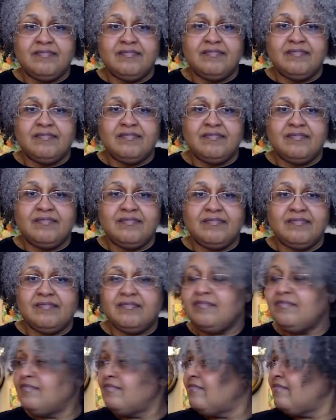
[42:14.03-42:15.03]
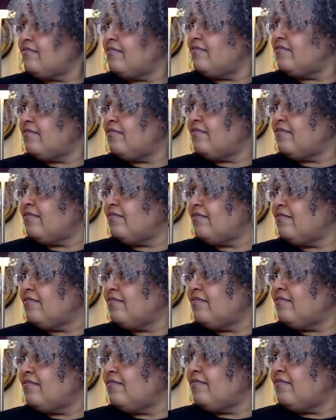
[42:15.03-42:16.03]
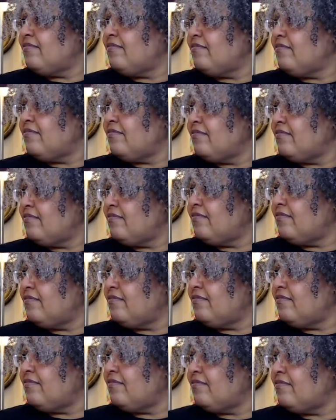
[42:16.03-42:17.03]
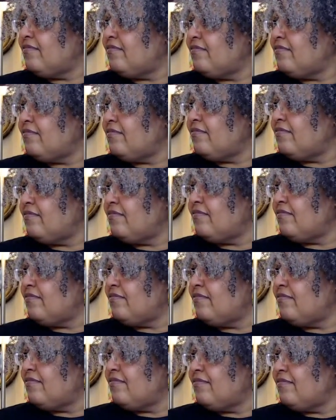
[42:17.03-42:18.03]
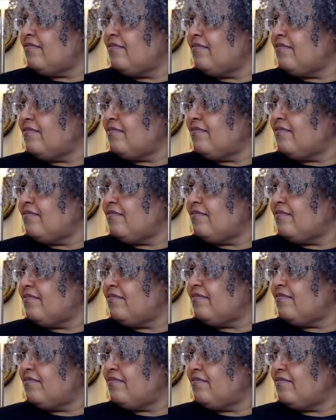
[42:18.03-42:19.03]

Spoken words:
No words are spoken by the person on screen.